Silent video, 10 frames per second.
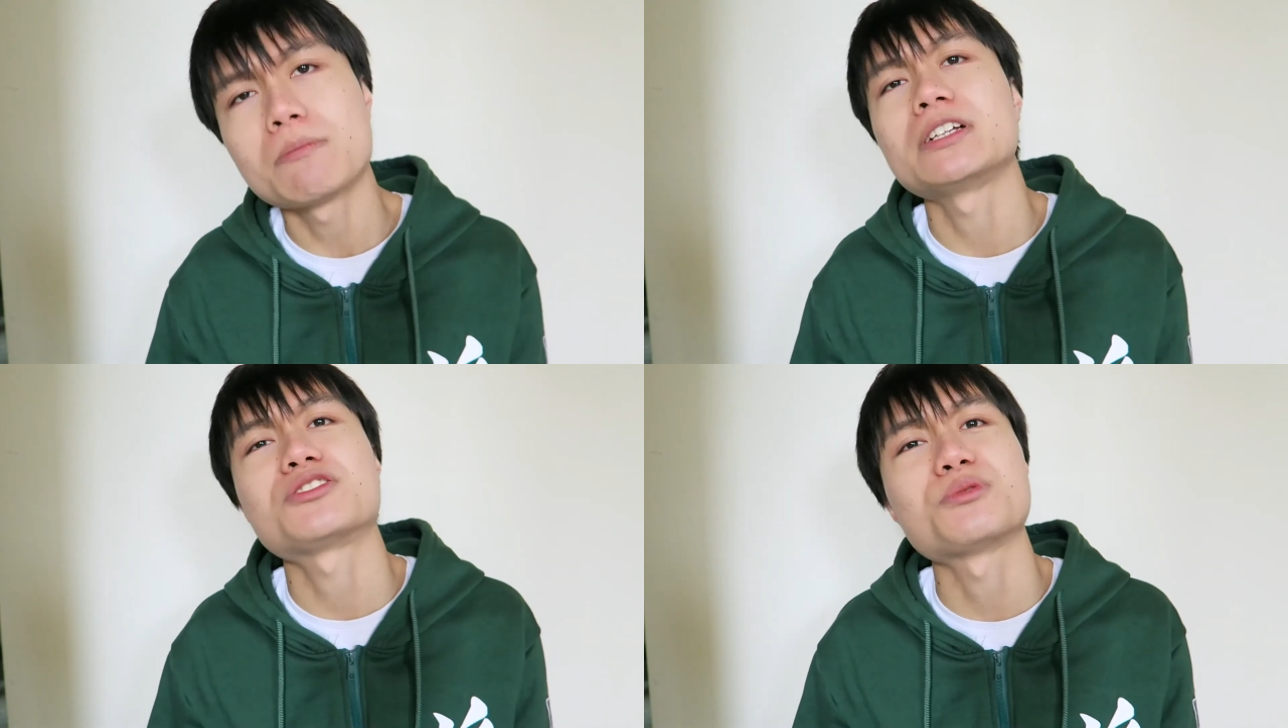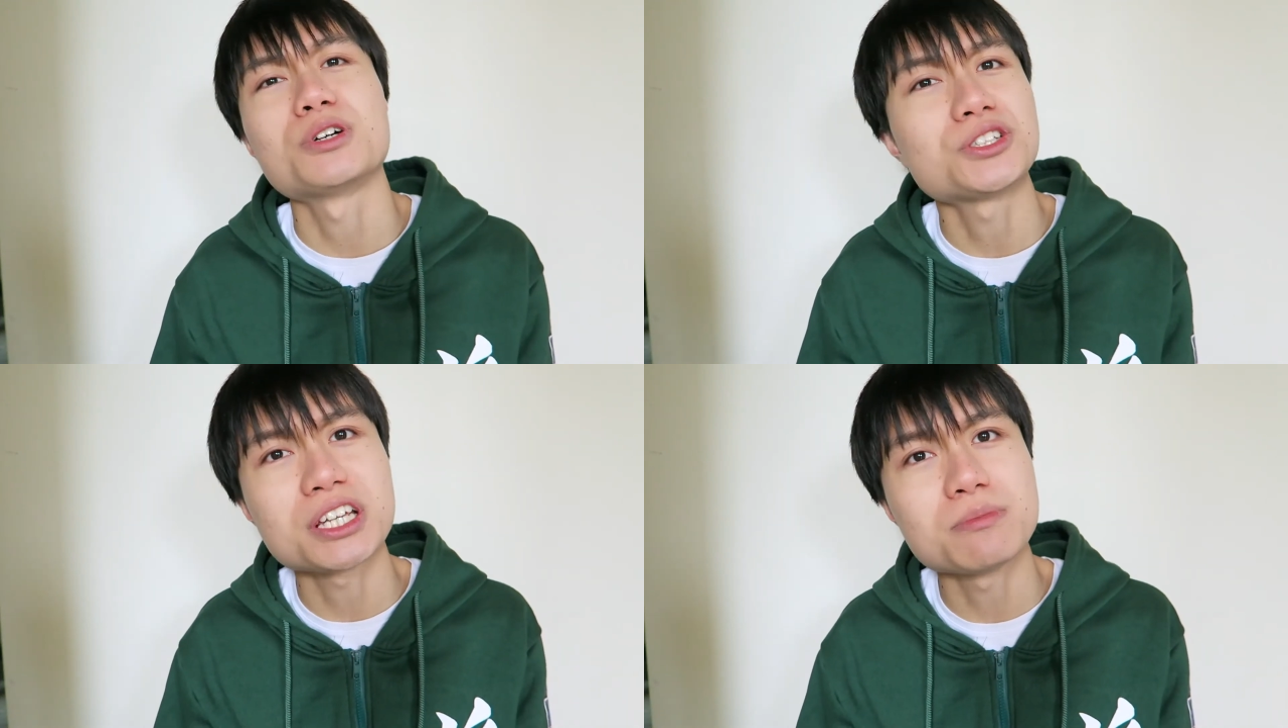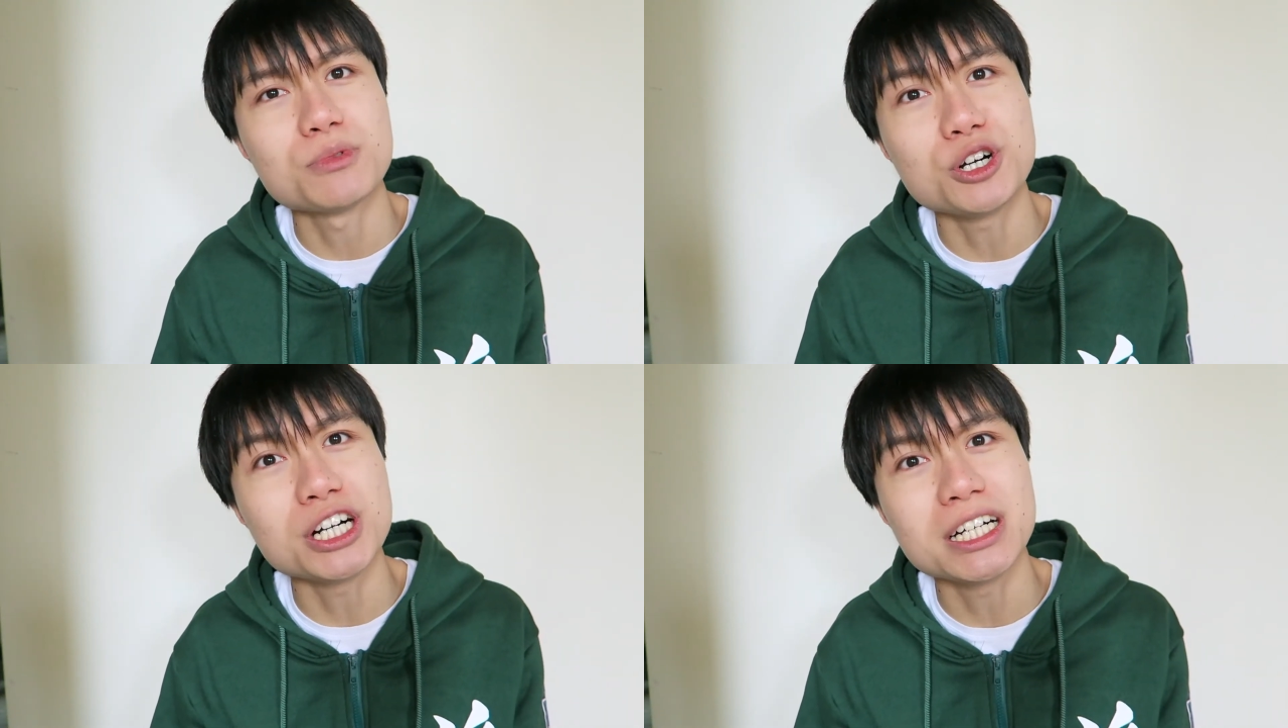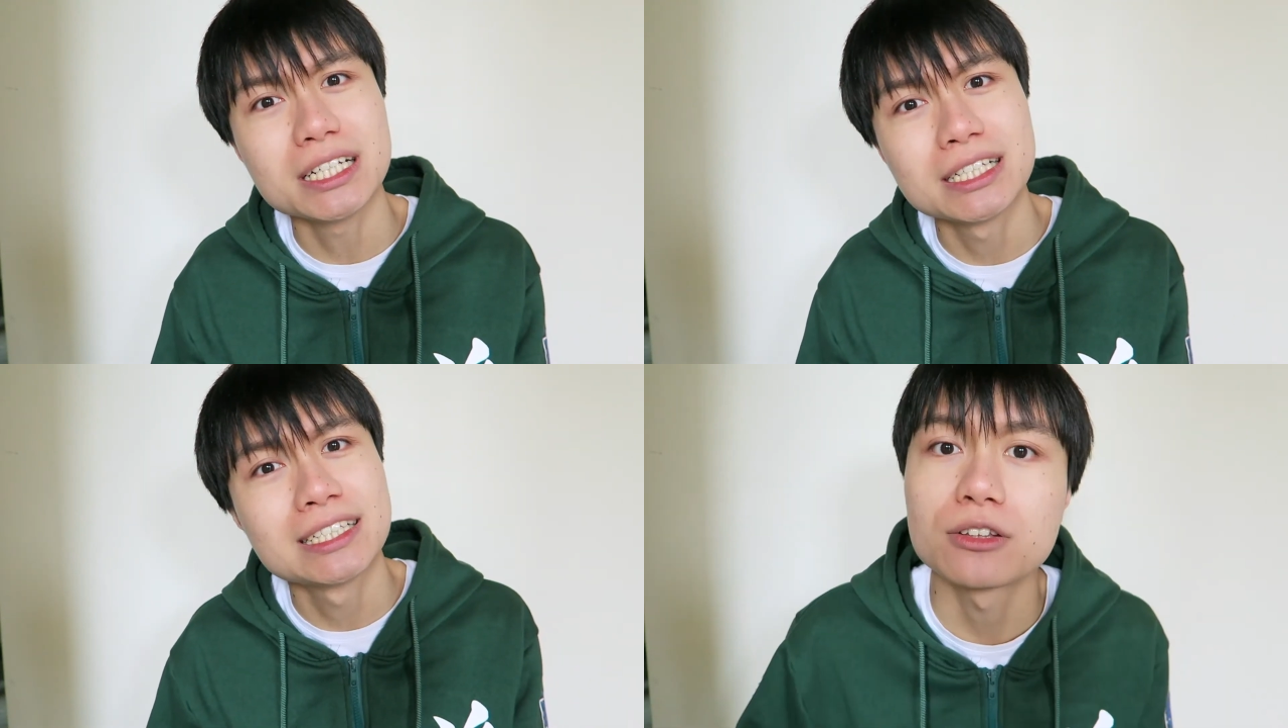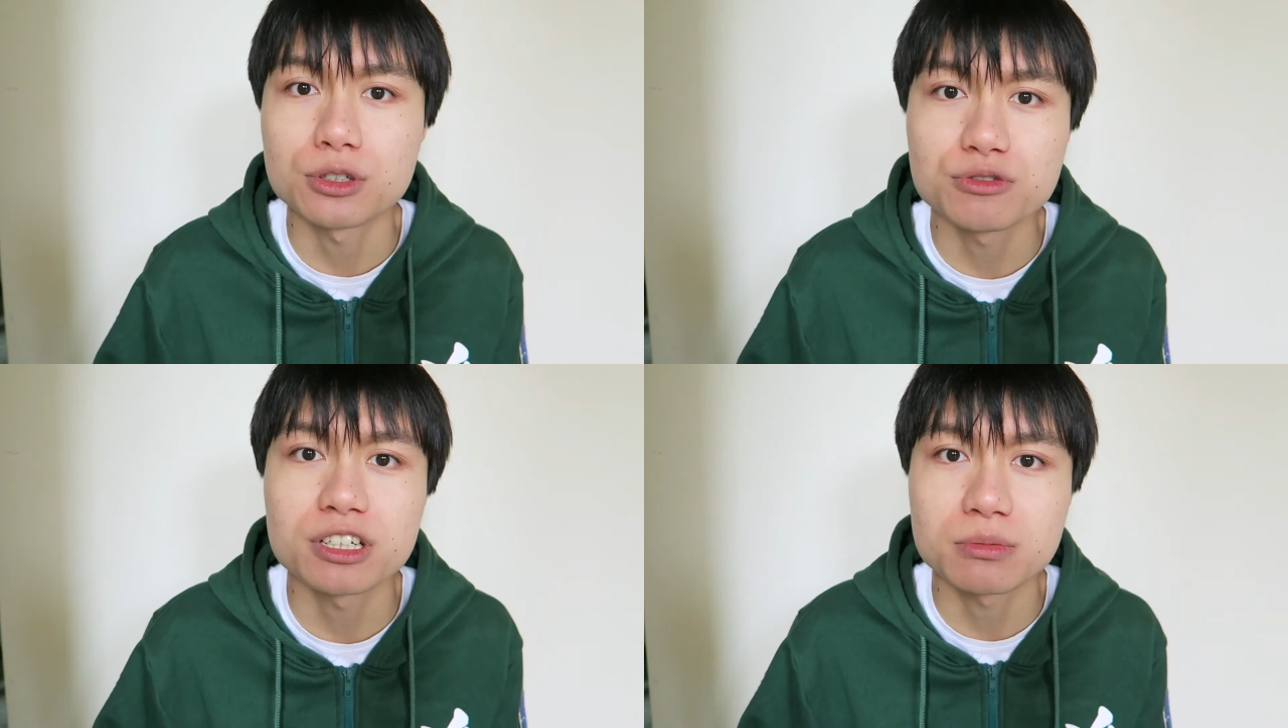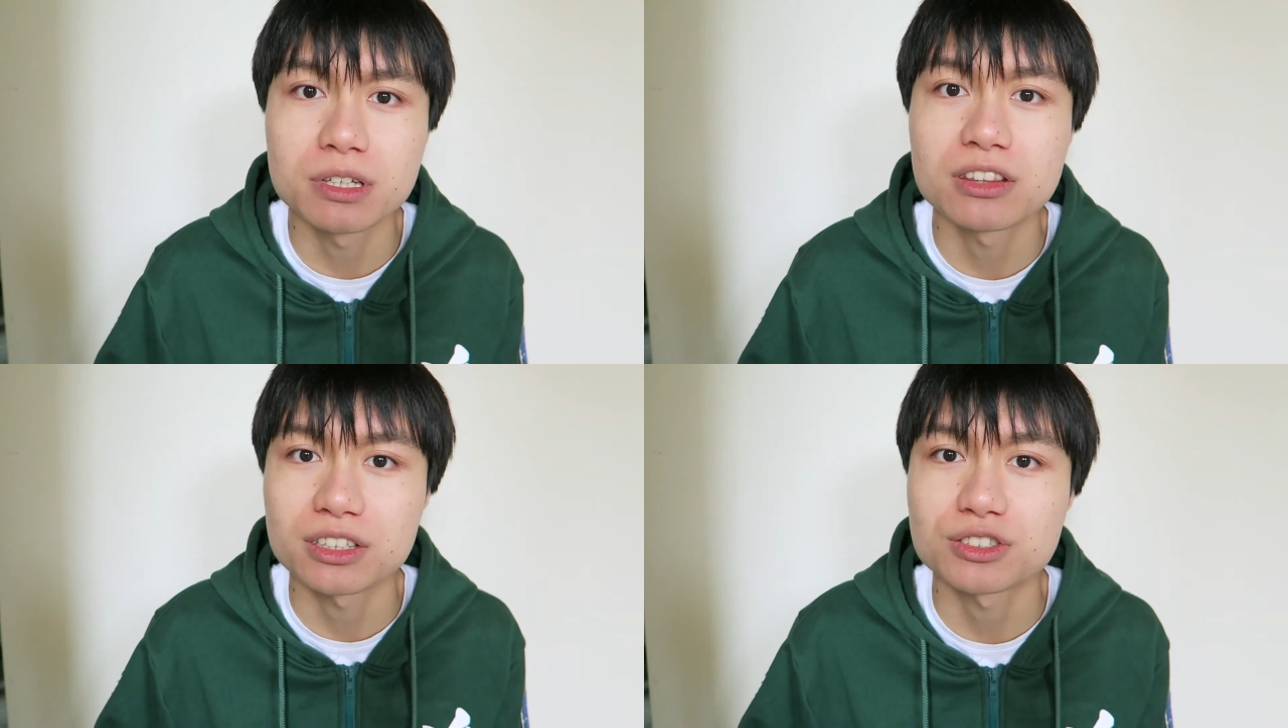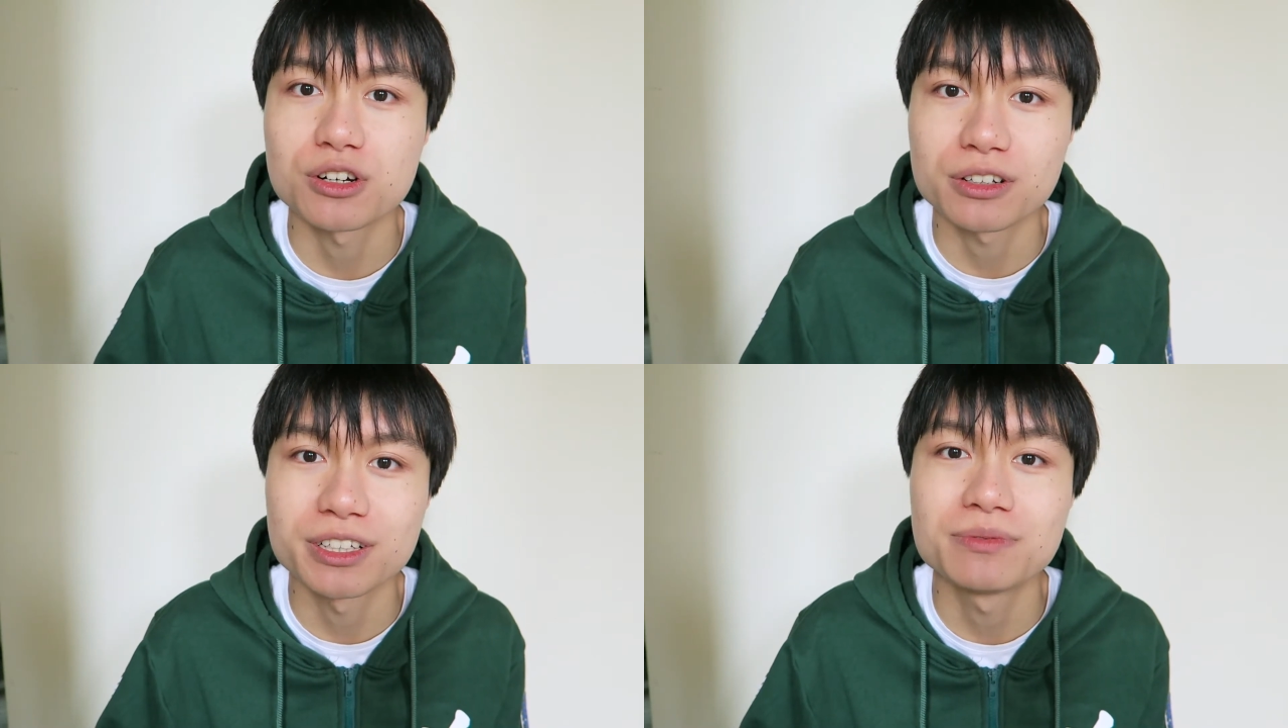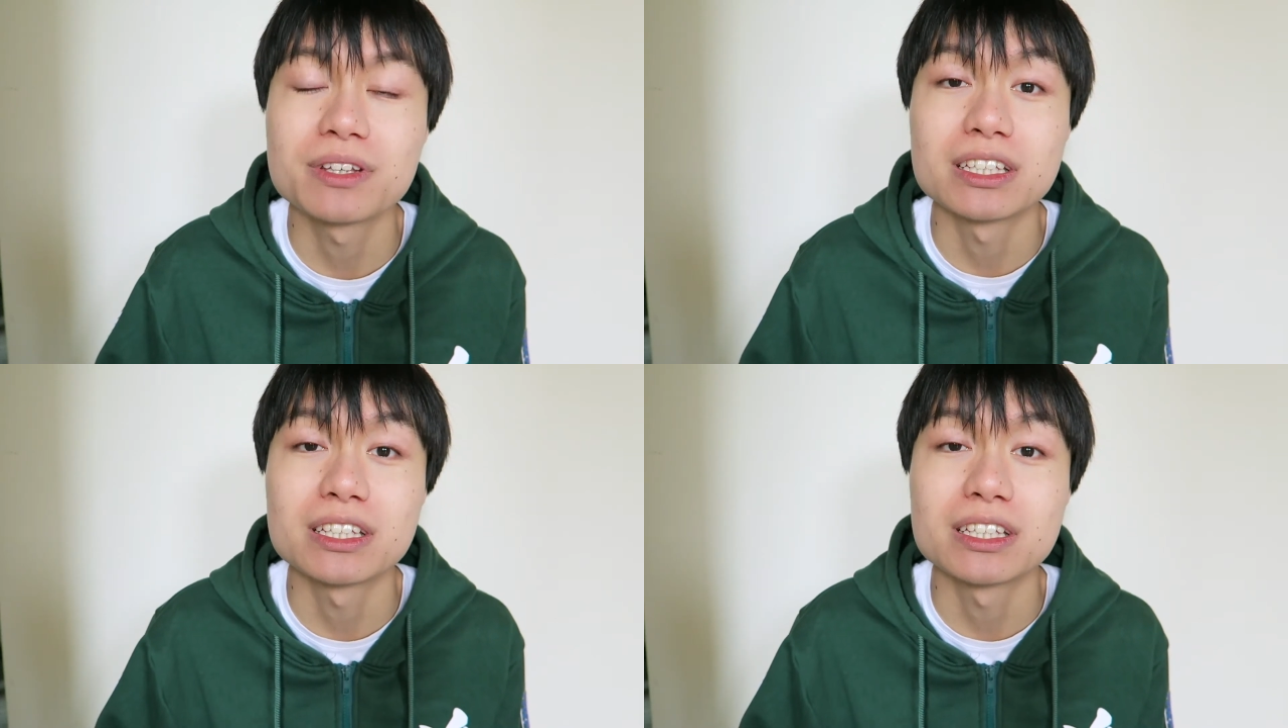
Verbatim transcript: It makes you want to eat more. I do recommend this chocolate.